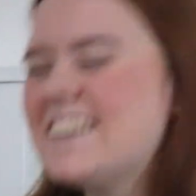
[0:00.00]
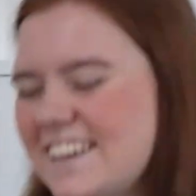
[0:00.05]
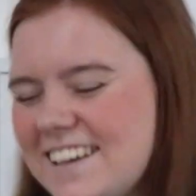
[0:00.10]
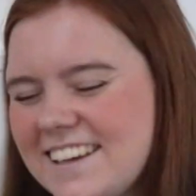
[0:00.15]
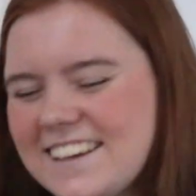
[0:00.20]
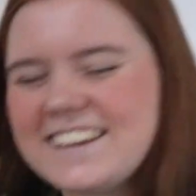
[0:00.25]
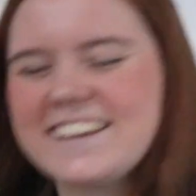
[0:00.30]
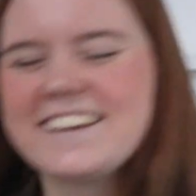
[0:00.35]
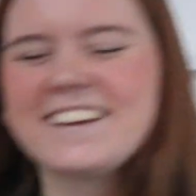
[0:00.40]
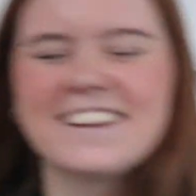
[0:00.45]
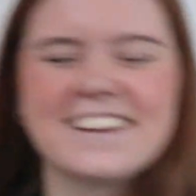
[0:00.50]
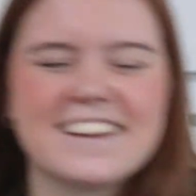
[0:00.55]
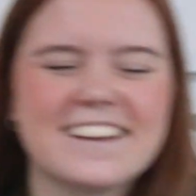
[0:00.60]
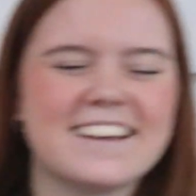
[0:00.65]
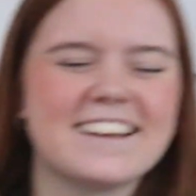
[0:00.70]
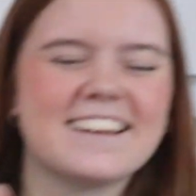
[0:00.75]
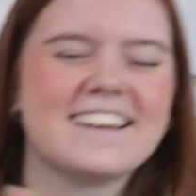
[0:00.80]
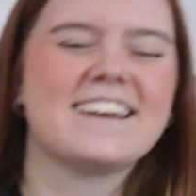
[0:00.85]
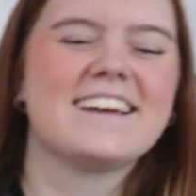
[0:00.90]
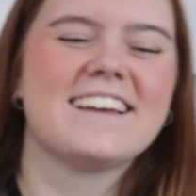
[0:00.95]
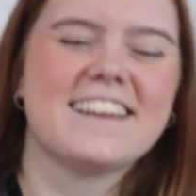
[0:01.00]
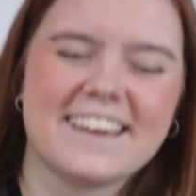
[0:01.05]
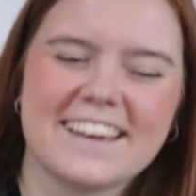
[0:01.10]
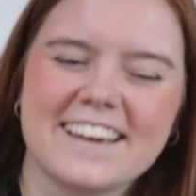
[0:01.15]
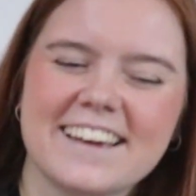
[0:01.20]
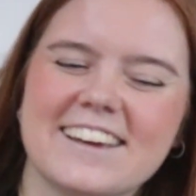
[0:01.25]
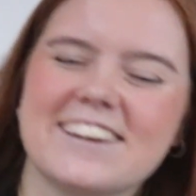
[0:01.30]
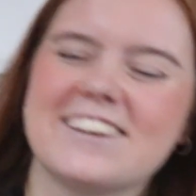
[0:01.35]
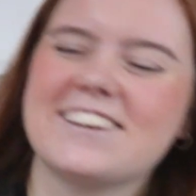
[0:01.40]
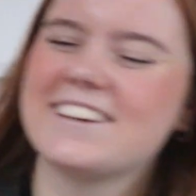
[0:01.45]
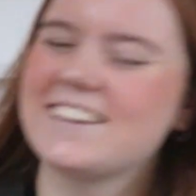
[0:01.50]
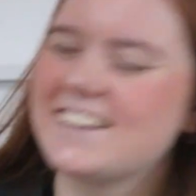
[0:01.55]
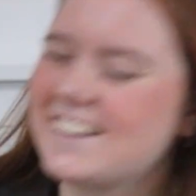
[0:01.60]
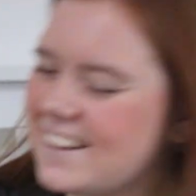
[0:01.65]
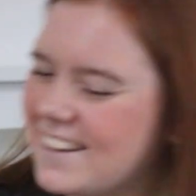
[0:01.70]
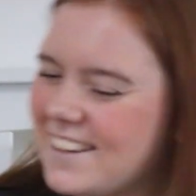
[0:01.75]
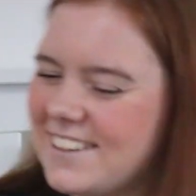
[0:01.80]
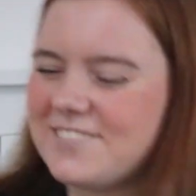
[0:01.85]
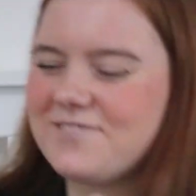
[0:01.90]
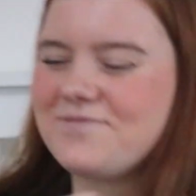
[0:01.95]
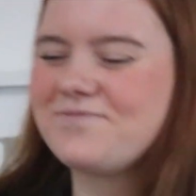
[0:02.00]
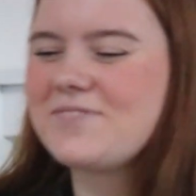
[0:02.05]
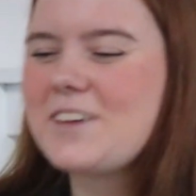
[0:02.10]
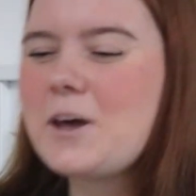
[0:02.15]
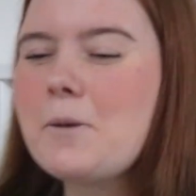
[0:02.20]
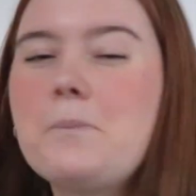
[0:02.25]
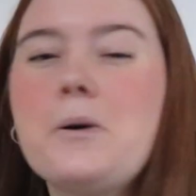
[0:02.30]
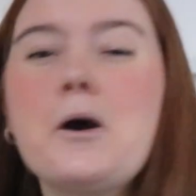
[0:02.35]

Bit of feel good music. That'll get